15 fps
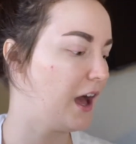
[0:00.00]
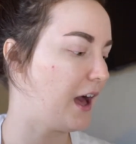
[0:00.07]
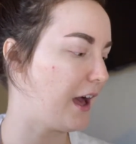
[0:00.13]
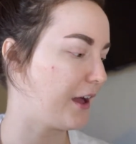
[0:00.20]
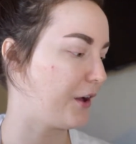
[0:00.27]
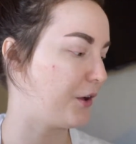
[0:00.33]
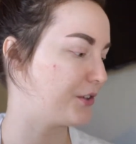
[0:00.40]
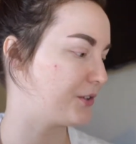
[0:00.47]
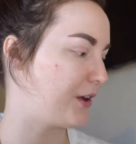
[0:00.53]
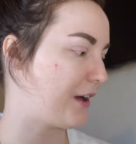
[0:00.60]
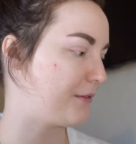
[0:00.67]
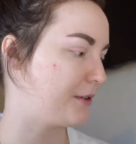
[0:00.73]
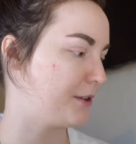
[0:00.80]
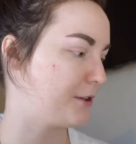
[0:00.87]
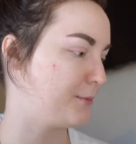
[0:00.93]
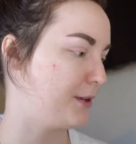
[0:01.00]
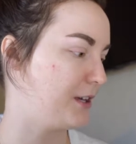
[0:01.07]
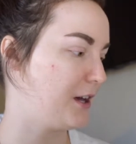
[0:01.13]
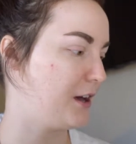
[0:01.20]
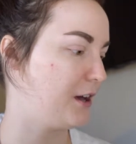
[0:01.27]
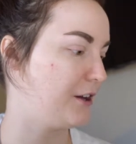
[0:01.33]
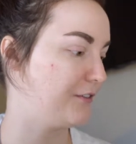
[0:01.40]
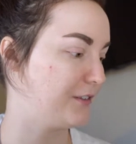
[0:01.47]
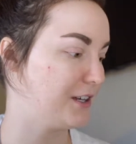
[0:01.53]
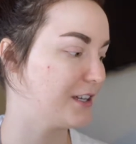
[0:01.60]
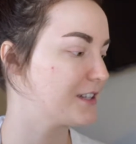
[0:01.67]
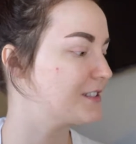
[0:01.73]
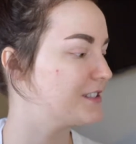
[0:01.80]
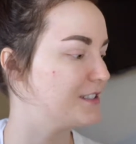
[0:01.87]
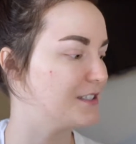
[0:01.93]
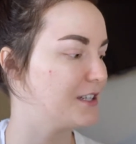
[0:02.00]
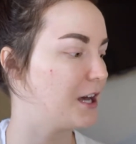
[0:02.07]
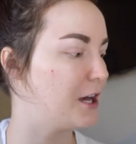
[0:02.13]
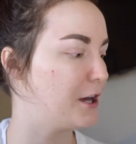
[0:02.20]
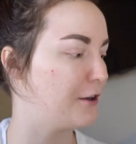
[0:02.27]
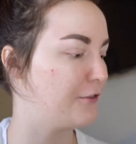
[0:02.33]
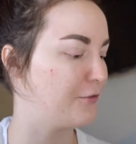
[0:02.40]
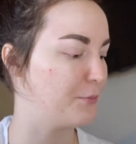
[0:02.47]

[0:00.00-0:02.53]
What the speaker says: I also have a little bit of NYX stuff,